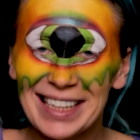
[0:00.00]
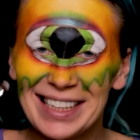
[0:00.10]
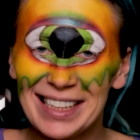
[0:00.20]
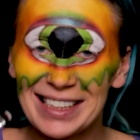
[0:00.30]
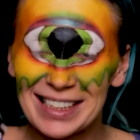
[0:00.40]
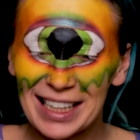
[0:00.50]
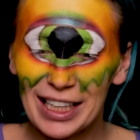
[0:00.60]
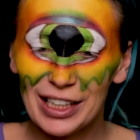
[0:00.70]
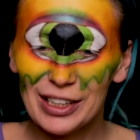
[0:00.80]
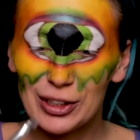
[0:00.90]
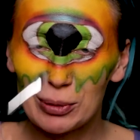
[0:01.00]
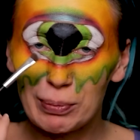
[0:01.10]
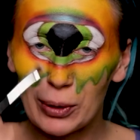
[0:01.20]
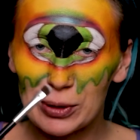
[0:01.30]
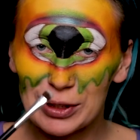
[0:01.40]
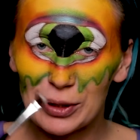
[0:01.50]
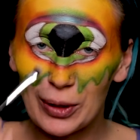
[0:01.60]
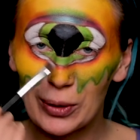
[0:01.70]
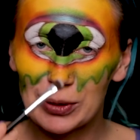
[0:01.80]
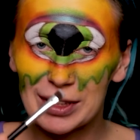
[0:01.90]
This supposed to
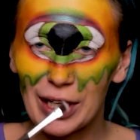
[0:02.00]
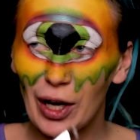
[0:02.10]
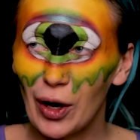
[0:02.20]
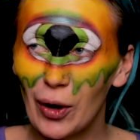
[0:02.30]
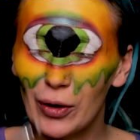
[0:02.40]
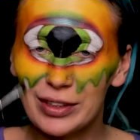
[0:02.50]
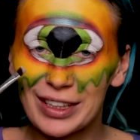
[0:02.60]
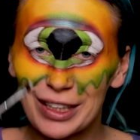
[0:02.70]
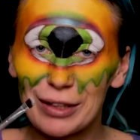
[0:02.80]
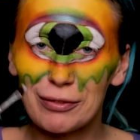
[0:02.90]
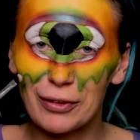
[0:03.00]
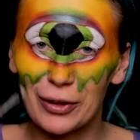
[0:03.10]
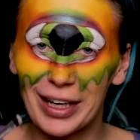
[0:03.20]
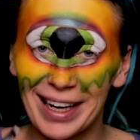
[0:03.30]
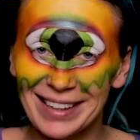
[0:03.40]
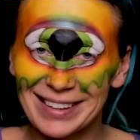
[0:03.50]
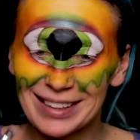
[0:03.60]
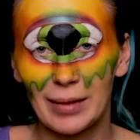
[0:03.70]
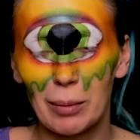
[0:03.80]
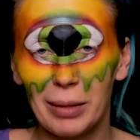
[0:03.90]
go on her forehead.
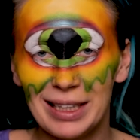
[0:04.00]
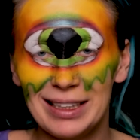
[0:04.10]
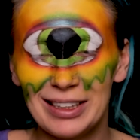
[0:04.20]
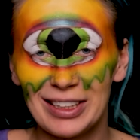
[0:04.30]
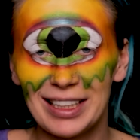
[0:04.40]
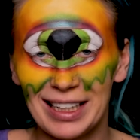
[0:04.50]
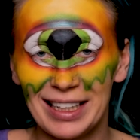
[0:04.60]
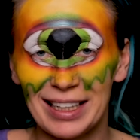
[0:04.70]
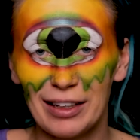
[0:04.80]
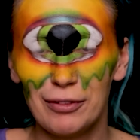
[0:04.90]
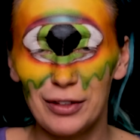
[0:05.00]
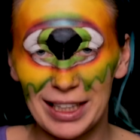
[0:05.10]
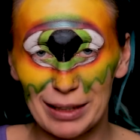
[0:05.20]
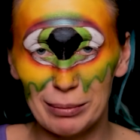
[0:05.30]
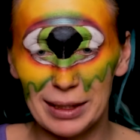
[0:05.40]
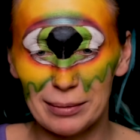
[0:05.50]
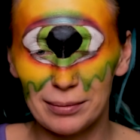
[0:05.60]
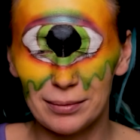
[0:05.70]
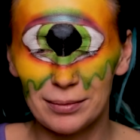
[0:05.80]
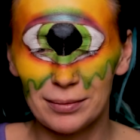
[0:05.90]
My dear Helena, forgive me.
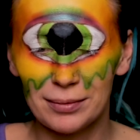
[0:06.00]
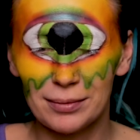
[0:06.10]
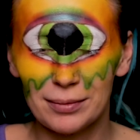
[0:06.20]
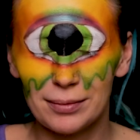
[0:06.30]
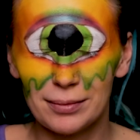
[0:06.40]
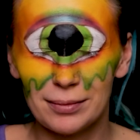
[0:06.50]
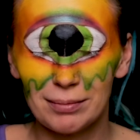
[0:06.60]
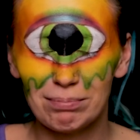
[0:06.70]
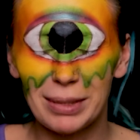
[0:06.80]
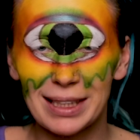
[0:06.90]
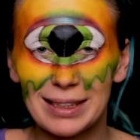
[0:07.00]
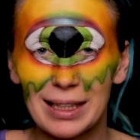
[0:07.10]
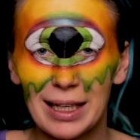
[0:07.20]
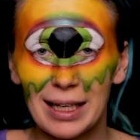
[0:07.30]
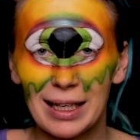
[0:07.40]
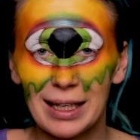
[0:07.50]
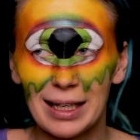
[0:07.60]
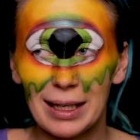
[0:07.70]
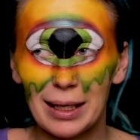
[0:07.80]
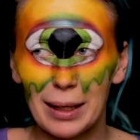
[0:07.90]
But
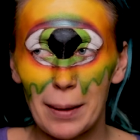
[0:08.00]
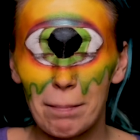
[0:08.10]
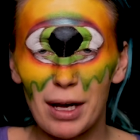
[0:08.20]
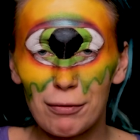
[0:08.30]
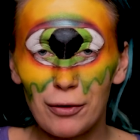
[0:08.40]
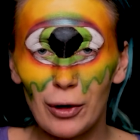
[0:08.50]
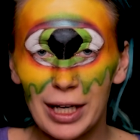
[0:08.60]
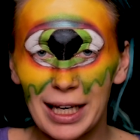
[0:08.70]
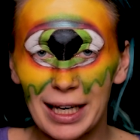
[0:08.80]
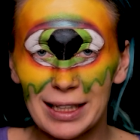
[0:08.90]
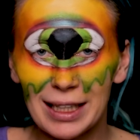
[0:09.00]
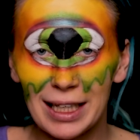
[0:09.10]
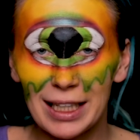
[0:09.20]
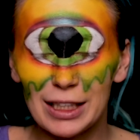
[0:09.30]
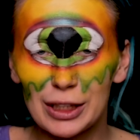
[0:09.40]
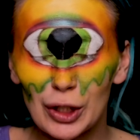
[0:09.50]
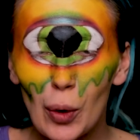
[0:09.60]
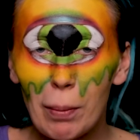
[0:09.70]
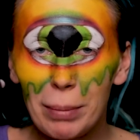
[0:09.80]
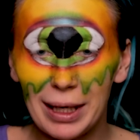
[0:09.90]
My forehead is
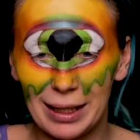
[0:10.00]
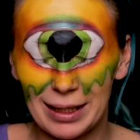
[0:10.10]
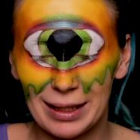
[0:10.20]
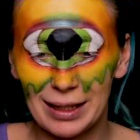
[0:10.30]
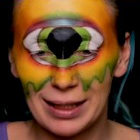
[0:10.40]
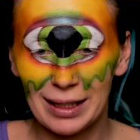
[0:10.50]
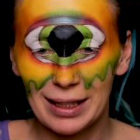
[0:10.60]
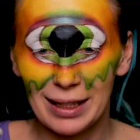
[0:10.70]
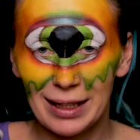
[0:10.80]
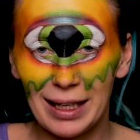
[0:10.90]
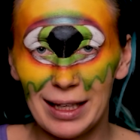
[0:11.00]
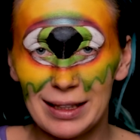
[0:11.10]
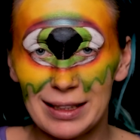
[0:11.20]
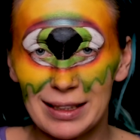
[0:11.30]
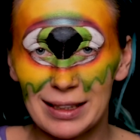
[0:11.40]
so big that